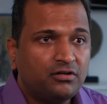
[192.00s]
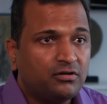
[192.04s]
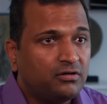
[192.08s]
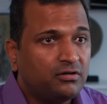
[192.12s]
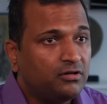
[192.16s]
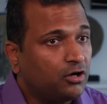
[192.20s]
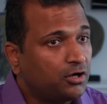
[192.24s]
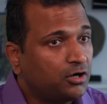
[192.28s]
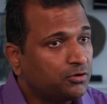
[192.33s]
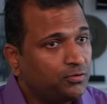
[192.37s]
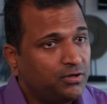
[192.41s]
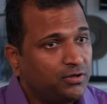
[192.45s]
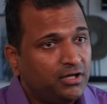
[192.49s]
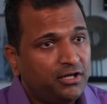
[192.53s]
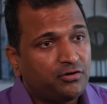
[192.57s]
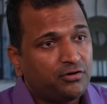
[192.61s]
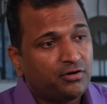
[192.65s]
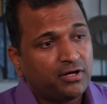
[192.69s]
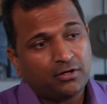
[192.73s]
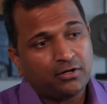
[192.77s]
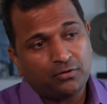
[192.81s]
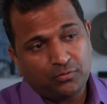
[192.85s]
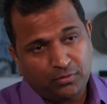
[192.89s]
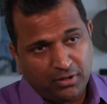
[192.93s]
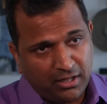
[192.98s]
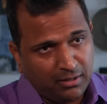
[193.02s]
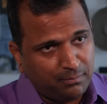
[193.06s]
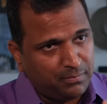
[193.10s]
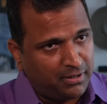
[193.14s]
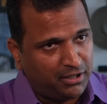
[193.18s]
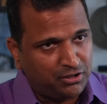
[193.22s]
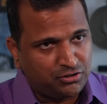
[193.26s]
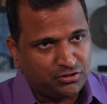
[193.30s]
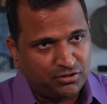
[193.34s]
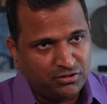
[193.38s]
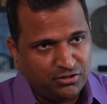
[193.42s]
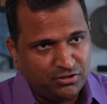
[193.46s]
not only recruiting
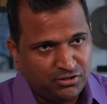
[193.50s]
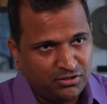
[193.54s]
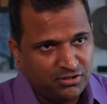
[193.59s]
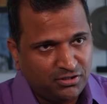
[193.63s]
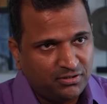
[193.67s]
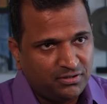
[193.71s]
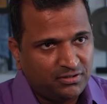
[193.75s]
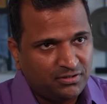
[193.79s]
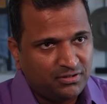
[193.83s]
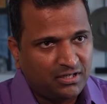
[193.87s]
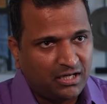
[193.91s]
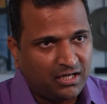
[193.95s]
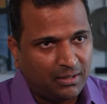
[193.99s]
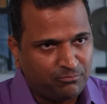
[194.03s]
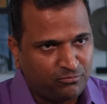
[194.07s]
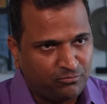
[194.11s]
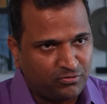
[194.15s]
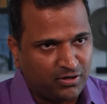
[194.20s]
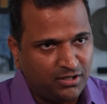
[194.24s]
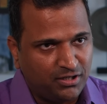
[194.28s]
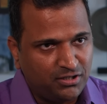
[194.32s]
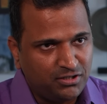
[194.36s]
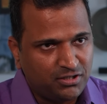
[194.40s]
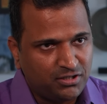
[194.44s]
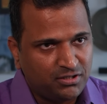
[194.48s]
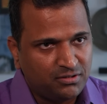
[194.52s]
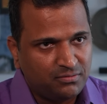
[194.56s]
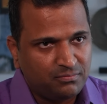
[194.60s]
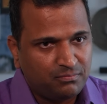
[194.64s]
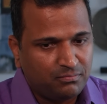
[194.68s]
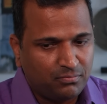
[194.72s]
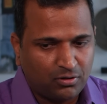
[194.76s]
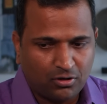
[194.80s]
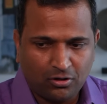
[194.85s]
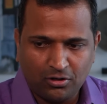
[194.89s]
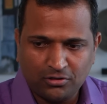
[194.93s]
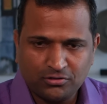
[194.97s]
patients upfront,
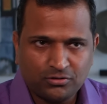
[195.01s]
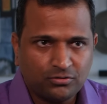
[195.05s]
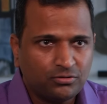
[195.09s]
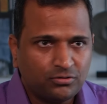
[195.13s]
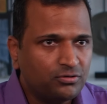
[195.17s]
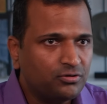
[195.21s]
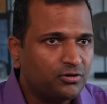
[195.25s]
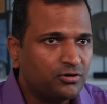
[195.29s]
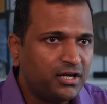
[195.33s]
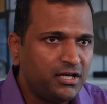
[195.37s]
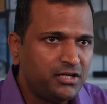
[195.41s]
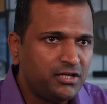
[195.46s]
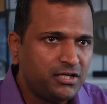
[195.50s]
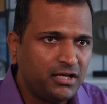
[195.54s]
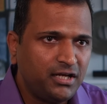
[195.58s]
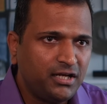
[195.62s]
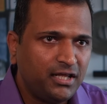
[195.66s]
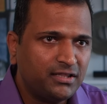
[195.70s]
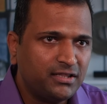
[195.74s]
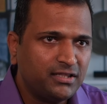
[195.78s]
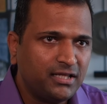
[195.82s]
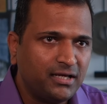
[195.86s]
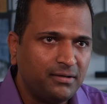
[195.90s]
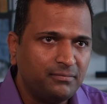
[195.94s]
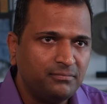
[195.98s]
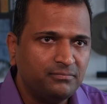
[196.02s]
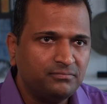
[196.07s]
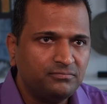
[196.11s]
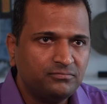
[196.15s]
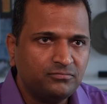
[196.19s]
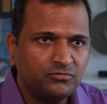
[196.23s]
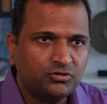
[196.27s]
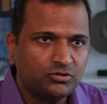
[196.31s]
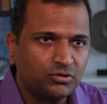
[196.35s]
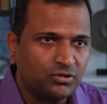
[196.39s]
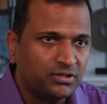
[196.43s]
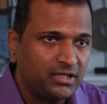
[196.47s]
but also retaining
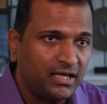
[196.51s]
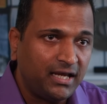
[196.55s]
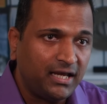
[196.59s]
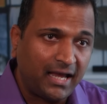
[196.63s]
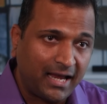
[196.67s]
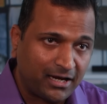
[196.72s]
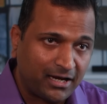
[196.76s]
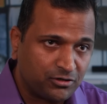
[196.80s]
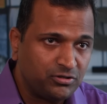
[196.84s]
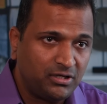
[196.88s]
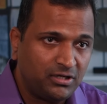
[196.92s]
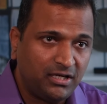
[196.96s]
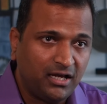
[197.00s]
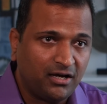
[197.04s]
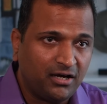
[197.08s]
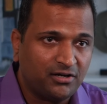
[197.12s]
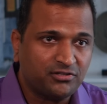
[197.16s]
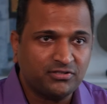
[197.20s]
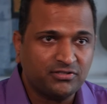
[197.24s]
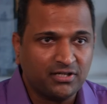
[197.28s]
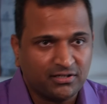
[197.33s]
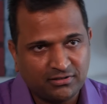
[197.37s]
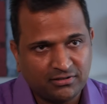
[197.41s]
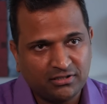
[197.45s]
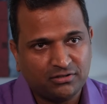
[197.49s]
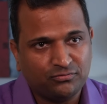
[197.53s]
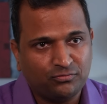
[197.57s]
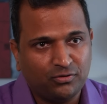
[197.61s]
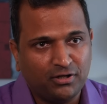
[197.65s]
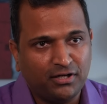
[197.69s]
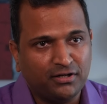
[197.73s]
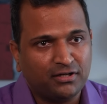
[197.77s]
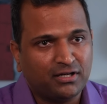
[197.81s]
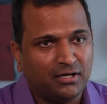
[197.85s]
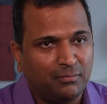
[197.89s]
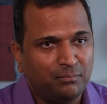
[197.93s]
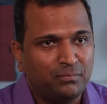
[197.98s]
them so they actually are successful
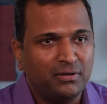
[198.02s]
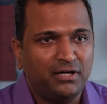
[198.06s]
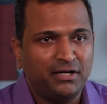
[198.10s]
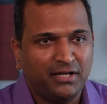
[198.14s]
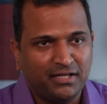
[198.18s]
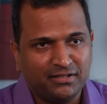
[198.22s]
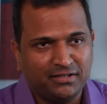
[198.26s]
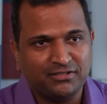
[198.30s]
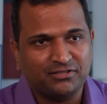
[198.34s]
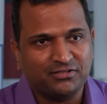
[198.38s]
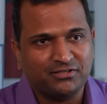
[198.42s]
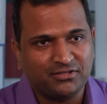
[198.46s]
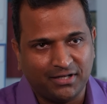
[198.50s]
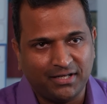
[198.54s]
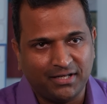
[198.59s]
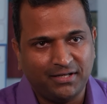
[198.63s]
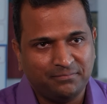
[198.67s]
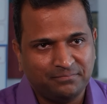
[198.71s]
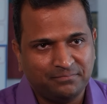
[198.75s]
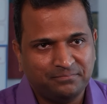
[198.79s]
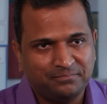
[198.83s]
in completing the study.